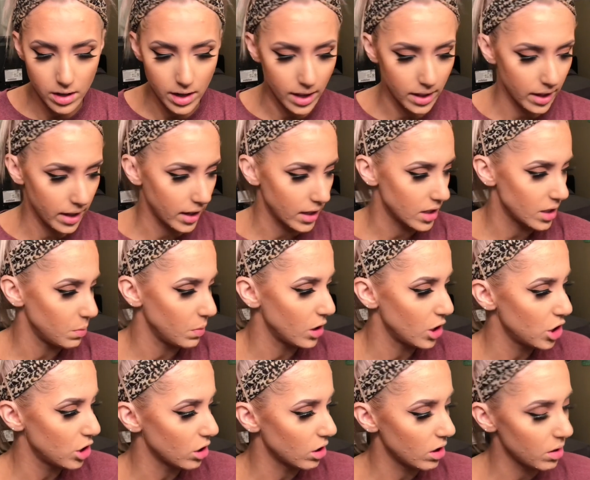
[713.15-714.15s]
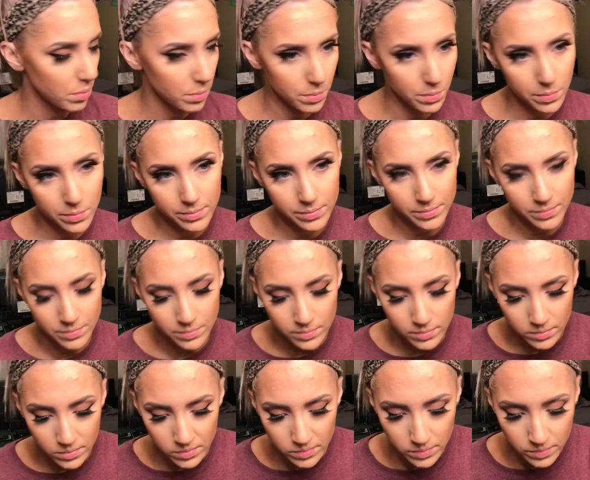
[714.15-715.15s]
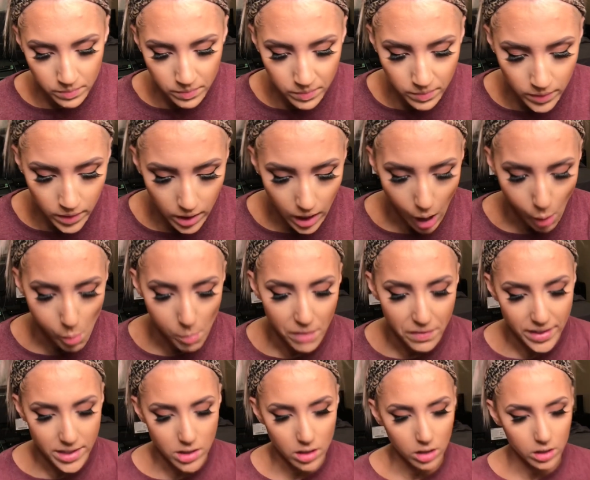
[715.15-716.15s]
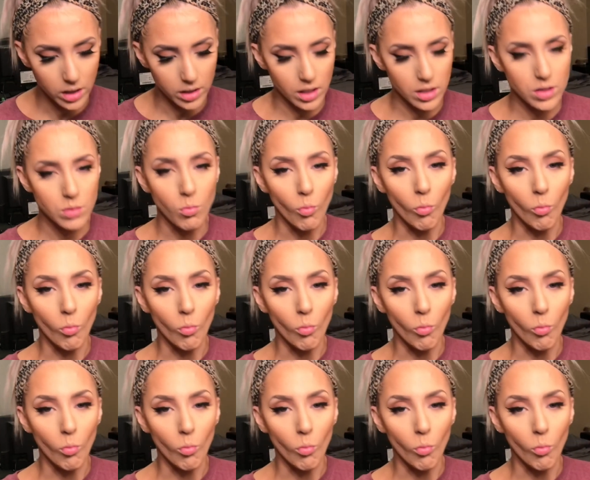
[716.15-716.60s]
I like it to be sharp. I want my face to look like this.